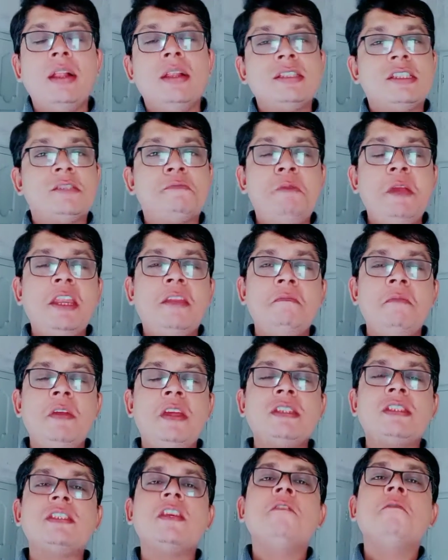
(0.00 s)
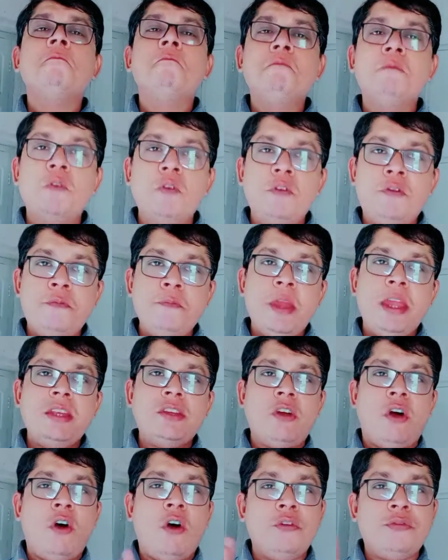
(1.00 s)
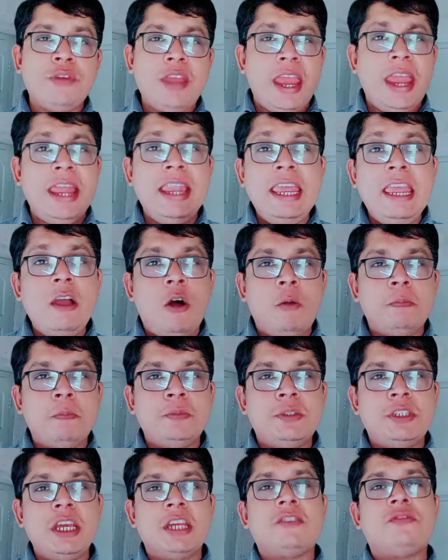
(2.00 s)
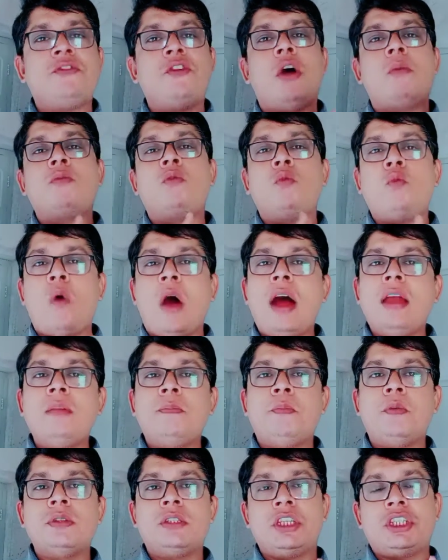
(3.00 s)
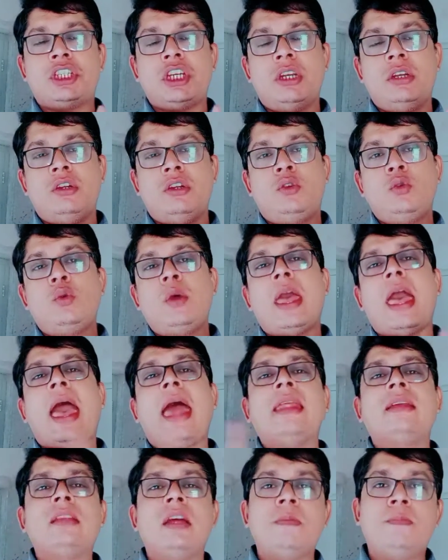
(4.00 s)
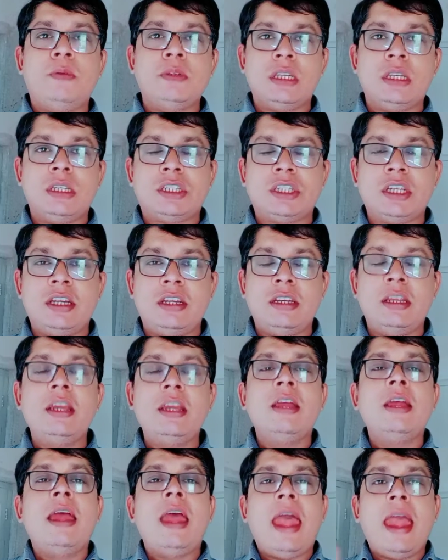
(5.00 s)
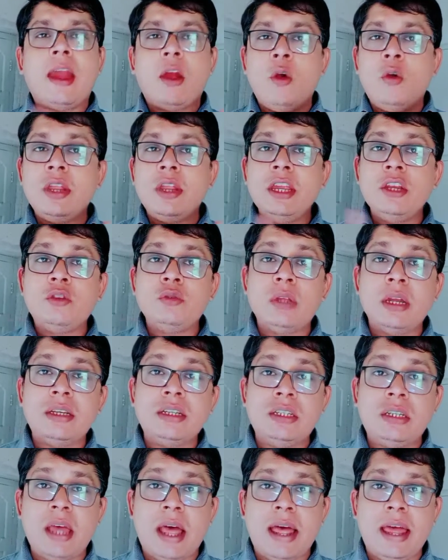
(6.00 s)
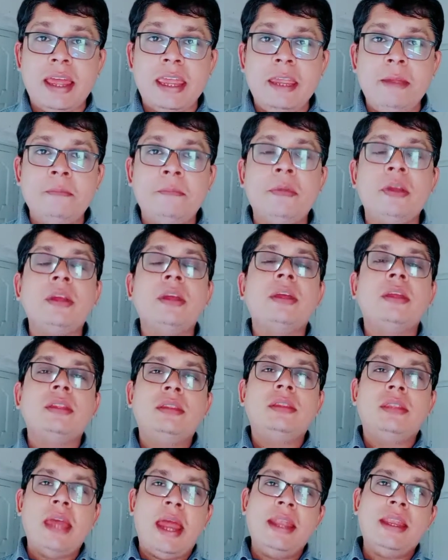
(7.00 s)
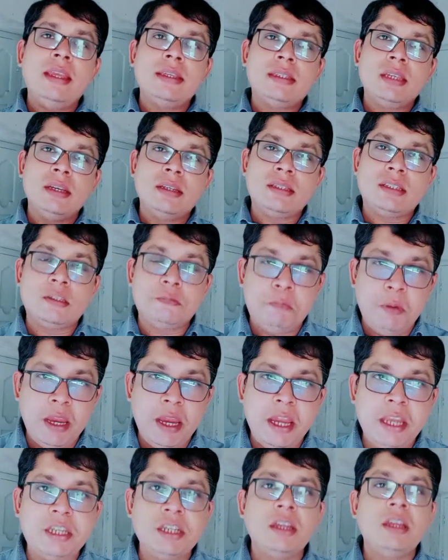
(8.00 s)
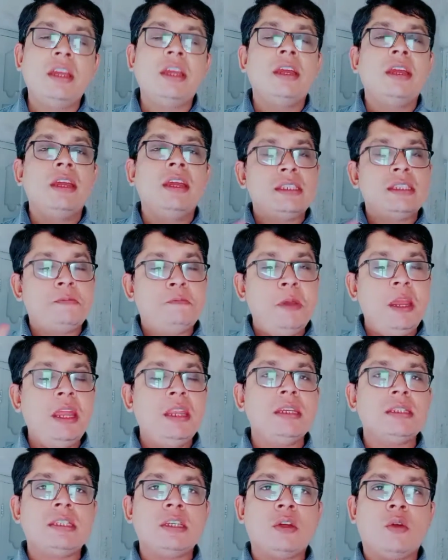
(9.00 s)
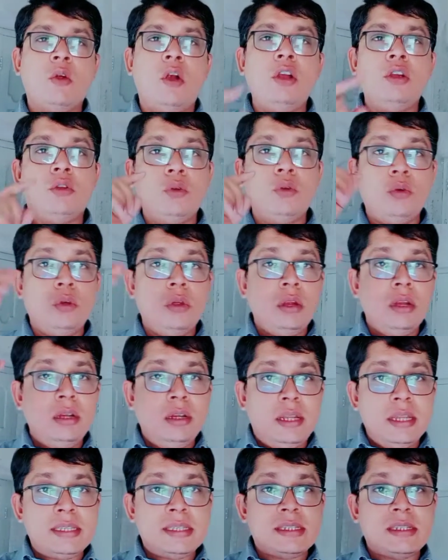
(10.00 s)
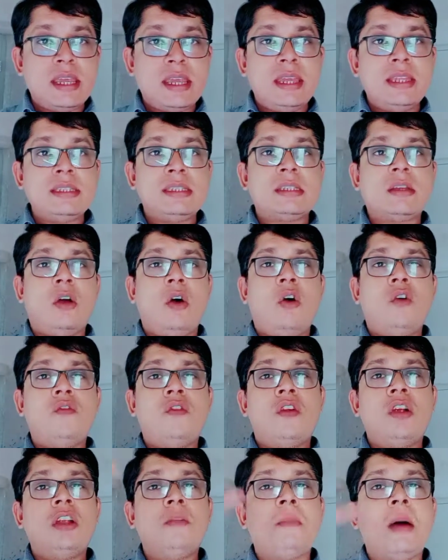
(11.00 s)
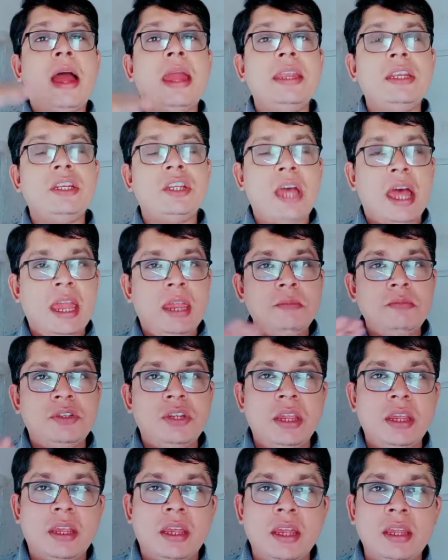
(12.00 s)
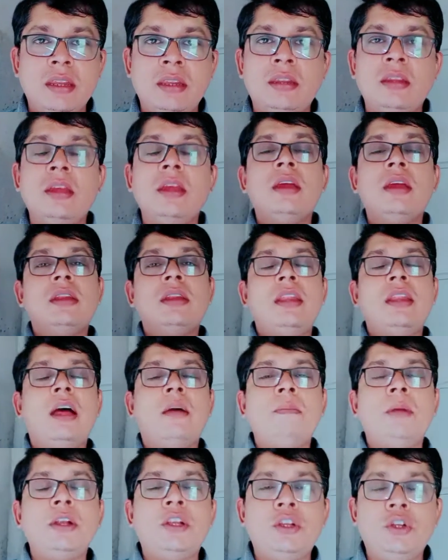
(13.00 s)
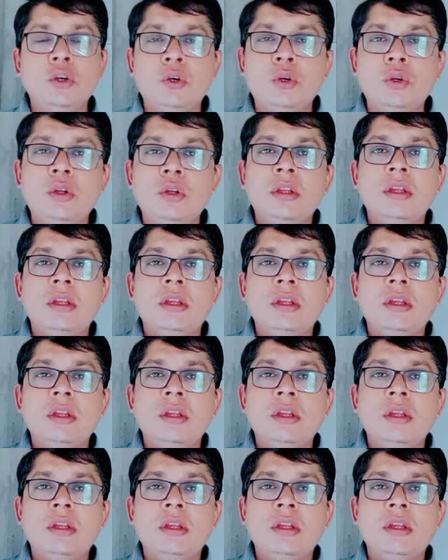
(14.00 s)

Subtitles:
Speed means movement of any object from one position to another position according to the time, that is its speed. Speed is equal to distance covered by time taken. Number two,